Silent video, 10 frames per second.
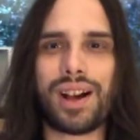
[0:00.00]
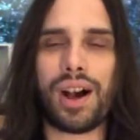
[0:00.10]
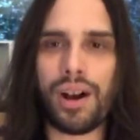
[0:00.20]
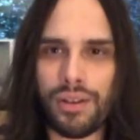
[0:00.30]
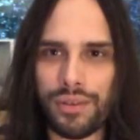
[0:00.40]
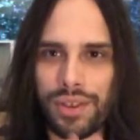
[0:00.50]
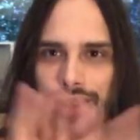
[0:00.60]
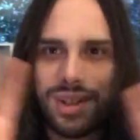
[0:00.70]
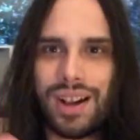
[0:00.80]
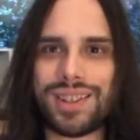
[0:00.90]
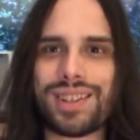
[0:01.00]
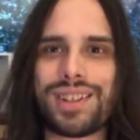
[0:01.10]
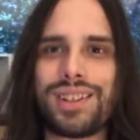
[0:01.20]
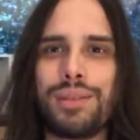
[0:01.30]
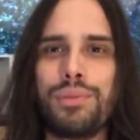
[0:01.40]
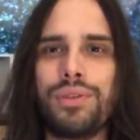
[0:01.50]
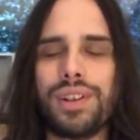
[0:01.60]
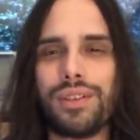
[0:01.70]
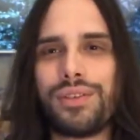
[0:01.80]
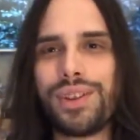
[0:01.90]
of this constantly
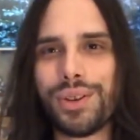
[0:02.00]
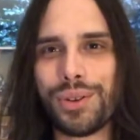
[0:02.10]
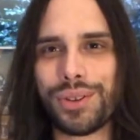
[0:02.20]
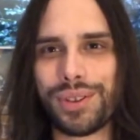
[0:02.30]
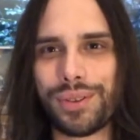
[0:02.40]
moving field.